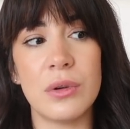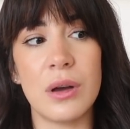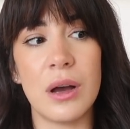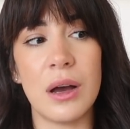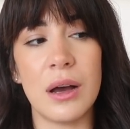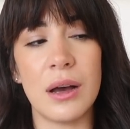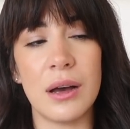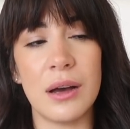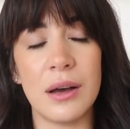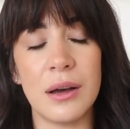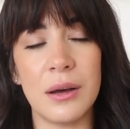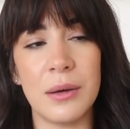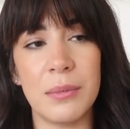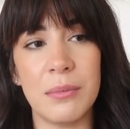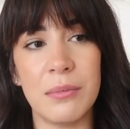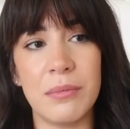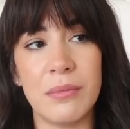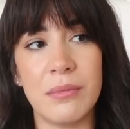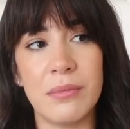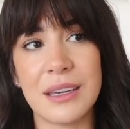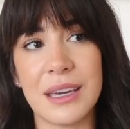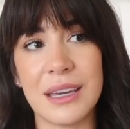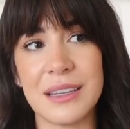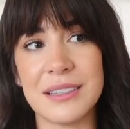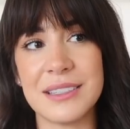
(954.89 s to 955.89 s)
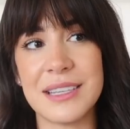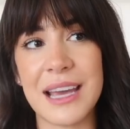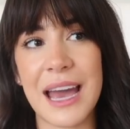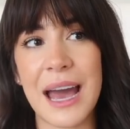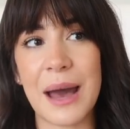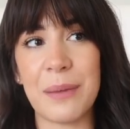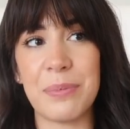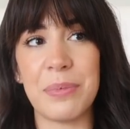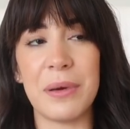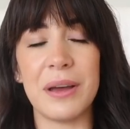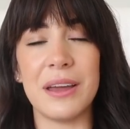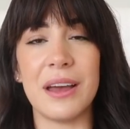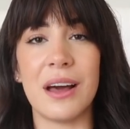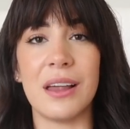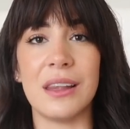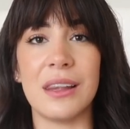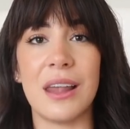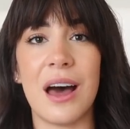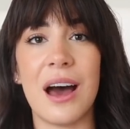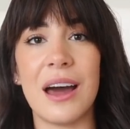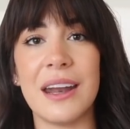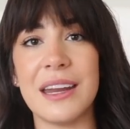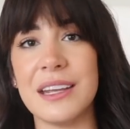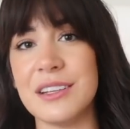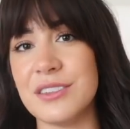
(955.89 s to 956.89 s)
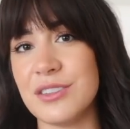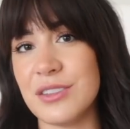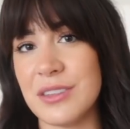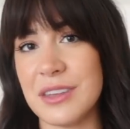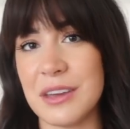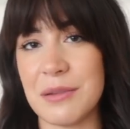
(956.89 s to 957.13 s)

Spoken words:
can tap a lot into